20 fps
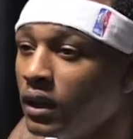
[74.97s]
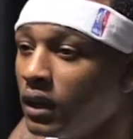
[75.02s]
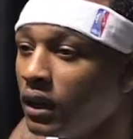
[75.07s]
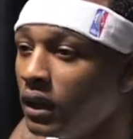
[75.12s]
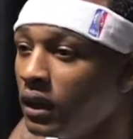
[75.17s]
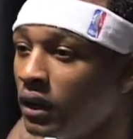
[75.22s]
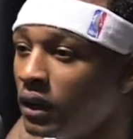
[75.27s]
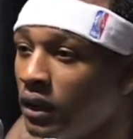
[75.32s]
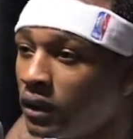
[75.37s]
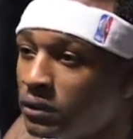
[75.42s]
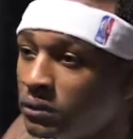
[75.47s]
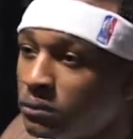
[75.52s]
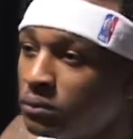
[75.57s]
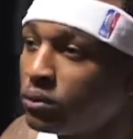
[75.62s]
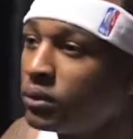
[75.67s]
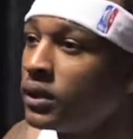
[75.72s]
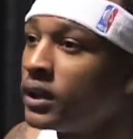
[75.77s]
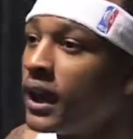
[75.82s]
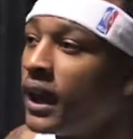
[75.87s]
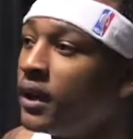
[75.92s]
I
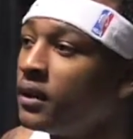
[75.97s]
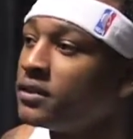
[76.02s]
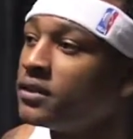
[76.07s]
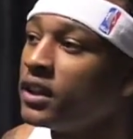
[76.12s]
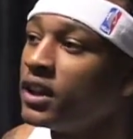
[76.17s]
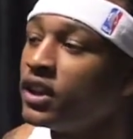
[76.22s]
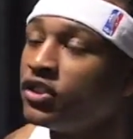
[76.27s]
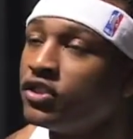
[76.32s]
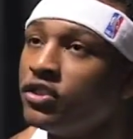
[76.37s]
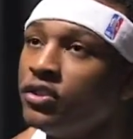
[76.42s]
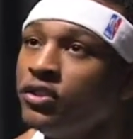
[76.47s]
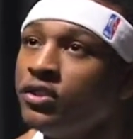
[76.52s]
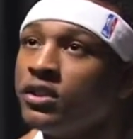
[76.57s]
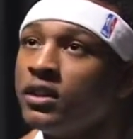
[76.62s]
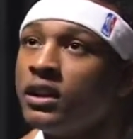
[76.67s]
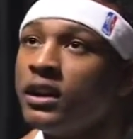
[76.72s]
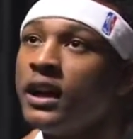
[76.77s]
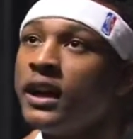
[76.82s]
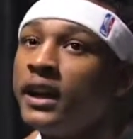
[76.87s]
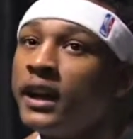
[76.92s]
can bring outside
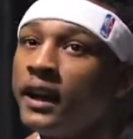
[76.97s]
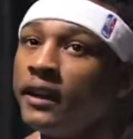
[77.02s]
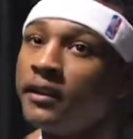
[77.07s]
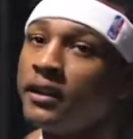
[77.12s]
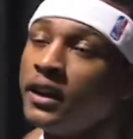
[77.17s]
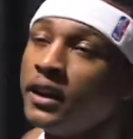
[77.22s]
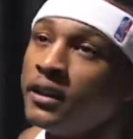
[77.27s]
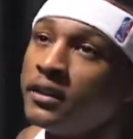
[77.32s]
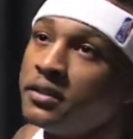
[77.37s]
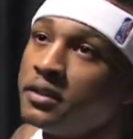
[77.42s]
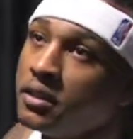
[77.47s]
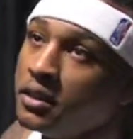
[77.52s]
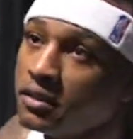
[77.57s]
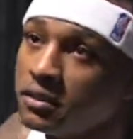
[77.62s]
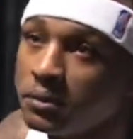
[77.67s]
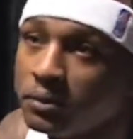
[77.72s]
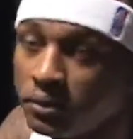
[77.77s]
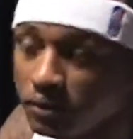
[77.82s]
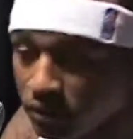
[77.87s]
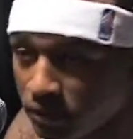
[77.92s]
shooting, a lot of
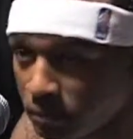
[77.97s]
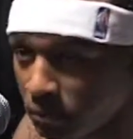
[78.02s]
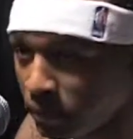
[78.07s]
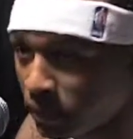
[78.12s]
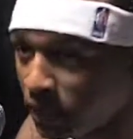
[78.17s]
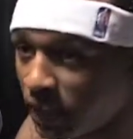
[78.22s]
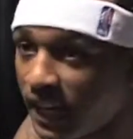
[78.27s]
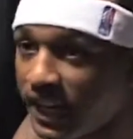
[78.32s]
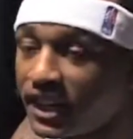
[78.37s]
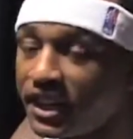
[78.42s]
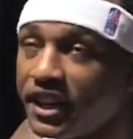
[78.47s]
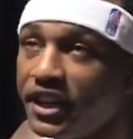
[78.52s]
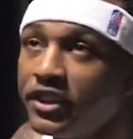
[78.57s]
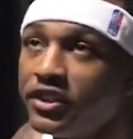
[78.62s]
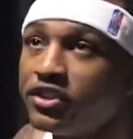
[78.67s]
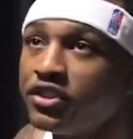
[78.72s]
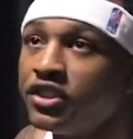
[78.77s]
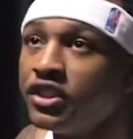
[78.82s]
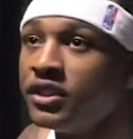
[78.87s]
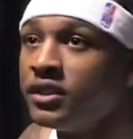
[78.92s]
athleticism, and just bring a lot of
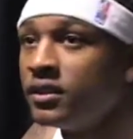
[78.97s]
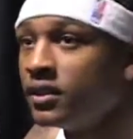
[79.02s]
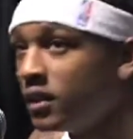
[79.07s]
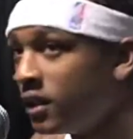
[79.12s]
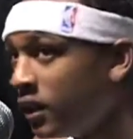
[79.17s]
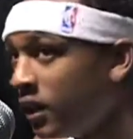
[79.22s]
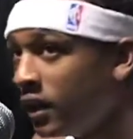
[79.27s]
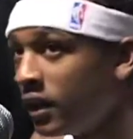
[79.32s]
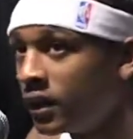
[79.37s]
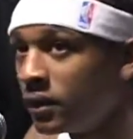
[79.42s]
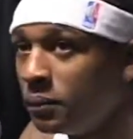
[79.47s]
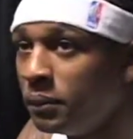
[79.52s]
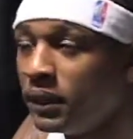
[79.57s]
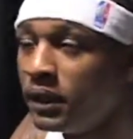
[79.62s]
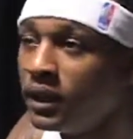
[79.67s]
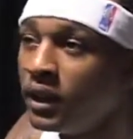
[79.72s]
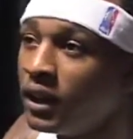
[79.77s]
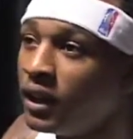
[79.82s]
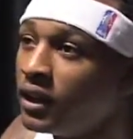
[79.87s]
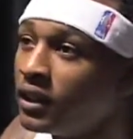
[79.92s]
energy.
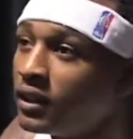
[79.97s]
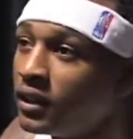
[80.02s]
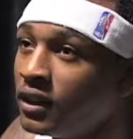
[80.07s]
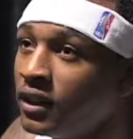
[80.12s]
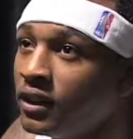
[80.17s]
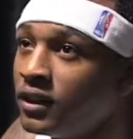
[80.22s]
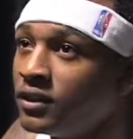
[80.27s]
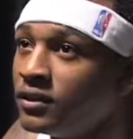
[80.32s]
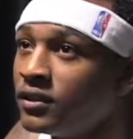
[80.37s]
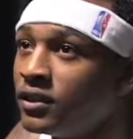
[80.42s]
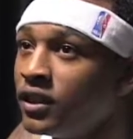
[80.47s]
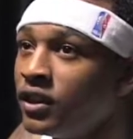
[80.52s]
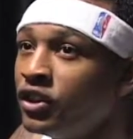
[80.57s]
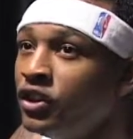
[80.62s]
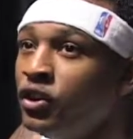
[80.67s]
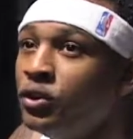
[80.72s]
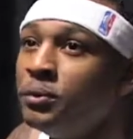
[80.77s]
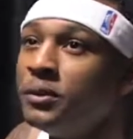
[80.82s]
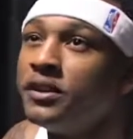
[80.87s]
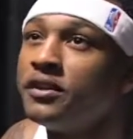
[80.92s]
Be a
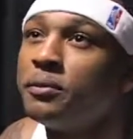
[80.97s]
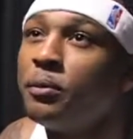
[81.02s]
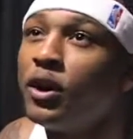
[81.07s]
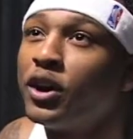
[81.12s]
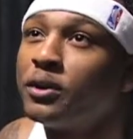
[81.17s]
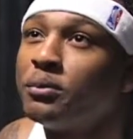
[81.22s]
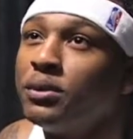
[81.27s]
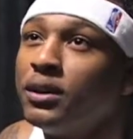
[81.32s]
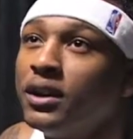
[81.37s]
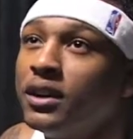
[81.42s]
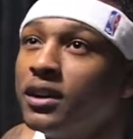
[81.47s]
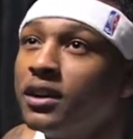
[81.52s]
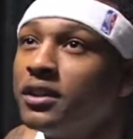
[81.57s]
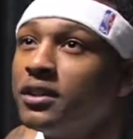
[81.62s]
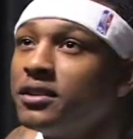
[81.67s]
human spark plug.